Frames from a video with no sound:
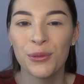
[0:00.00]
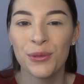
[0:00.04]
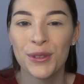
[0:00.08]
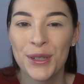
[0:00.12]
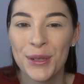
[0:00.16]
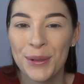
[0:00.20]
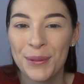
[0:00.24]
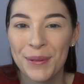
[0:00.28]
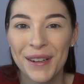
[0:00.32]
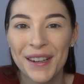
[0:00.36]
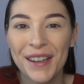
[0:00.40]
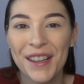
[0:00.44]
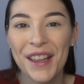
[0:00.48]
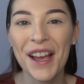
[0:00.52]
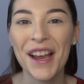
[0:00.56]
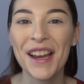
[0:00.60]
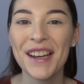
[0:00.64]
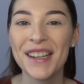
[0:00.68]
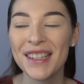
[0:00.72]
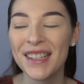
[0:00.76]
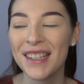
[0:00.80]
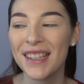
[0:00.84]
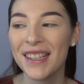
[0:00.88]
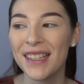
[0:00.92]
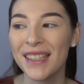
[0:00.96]
to wear
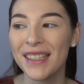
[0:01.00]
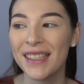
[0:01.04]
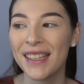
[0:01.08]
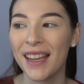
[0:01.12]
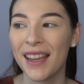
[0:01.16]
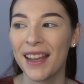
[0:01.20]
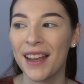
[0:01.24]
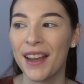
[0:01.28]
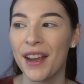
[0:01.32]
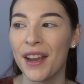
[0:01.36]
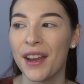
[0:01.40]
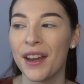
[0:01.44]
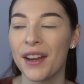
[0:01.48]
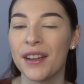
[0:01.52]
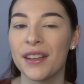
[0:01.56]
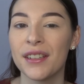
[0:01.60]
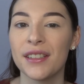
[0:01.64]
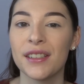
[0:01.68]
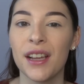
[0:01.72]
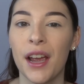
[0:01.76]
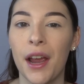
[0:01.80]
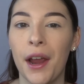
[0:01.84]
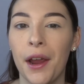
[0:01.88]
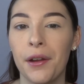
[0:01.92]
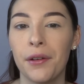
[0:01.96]
lashes,
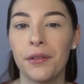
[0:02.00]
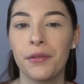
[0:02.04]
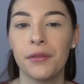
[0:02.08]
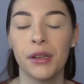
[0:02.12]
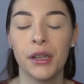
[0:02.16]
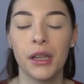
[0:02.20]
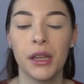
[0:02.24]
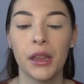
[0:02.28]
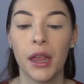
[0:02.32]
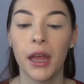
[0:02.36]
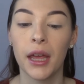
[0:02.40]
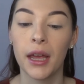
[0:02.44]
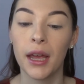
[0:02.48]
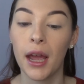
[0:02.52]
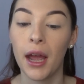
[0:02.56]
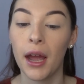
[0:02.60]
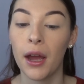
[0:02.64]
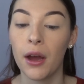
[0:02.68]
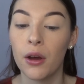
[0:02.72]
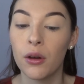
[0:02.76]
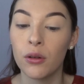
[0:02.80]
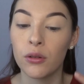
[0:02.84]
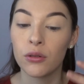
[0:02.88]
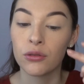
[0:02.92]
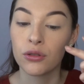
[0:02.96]
and I don't really like
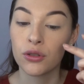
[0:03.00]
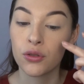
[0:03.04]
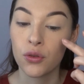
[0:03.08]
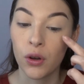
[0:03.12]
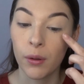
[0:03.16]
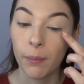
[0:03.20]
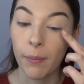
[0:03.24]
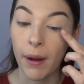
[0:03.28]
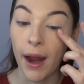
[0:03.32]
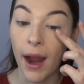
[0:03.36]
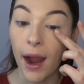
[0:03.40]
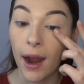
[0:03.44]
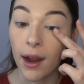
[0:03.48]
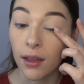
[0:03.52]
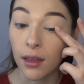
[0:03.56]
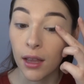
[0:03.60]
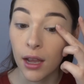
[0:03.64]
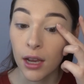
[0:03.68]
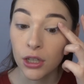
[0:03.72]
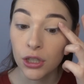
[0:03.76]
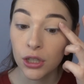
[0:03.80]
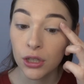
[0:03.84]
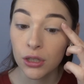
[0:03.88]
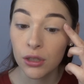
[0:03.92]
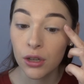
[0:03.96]
how short my
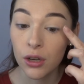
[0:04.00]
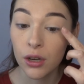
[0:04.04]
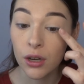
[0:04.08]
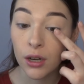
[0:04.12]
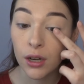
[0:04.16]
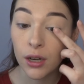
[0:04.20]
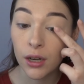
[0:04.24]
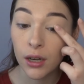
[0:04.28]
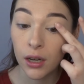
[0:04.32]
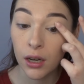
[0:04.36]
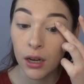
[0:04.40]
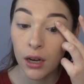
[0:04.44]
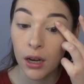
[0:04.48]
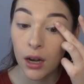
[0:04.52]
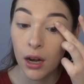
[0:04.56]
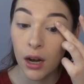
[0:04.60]
eyelashes are.